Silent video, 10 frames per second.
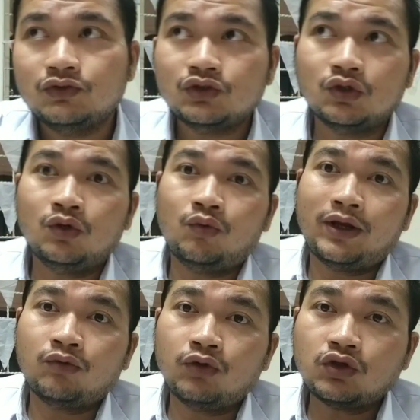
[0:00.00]
So
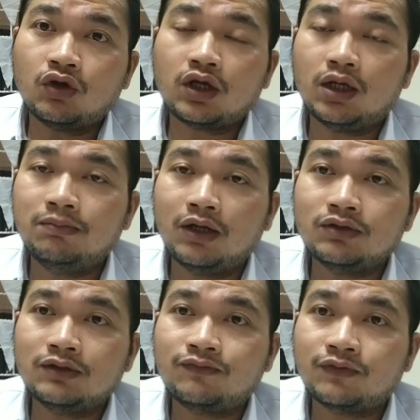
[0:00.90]
when we talk about
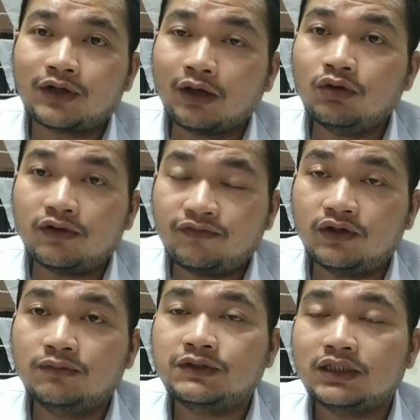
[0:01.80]
the regular
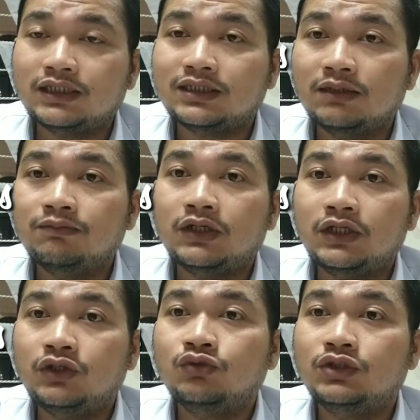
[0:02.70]
verbs, it's simply
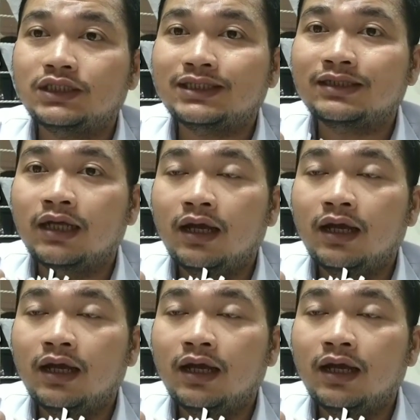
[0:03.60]
you just